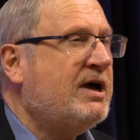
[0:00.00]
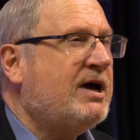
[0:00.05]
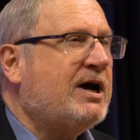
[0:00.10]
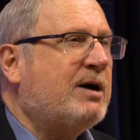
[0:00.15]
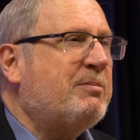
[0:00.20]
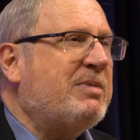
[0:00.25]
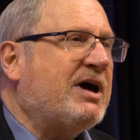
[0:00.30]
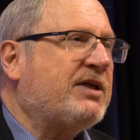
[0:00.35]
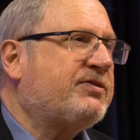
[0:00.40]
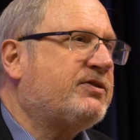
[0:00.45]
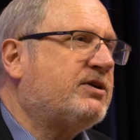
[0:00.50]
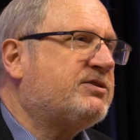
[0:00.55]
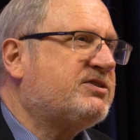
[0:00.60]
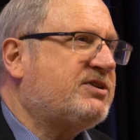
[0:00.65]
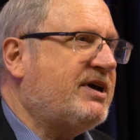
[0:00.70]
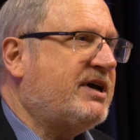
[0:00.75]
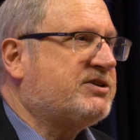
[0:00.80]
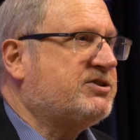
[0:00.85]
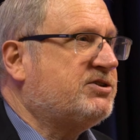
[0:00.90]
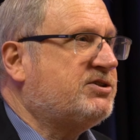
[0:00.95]
about the
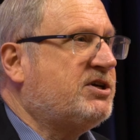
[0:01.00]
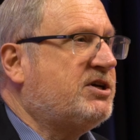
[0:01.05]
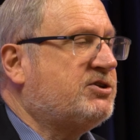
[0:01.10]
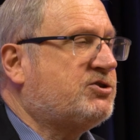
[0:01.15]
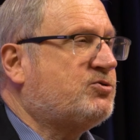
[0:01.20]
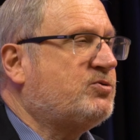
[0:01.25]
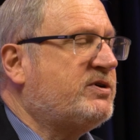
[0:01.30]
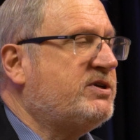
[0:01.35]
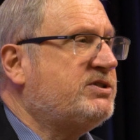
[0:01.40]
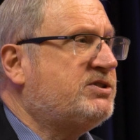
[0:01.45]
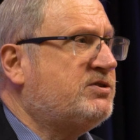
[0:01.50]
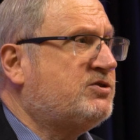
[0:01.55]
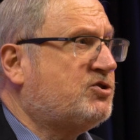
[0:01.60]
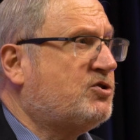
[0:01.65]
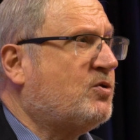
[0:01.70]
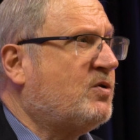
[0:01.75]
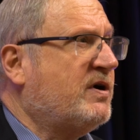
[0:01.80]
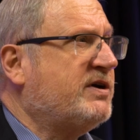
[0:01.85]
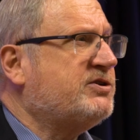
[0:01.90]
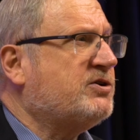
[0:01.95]
Texas history
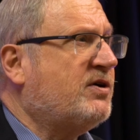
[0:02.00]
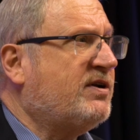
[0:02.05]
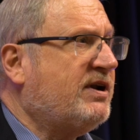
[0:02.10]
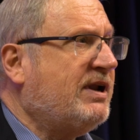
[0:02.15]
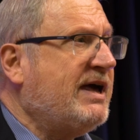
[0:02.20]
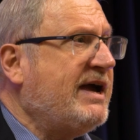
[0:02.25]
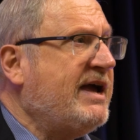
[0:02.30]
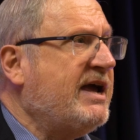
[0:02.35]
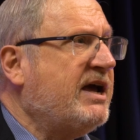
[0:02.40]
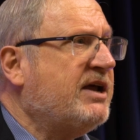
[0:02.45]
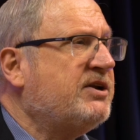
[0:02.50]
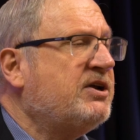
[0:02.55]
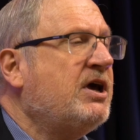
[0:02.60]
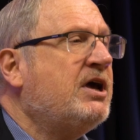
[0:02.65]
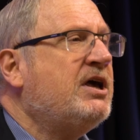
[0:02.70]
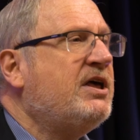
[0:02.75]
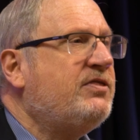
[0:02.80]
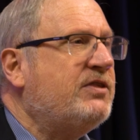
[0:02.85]
stories on land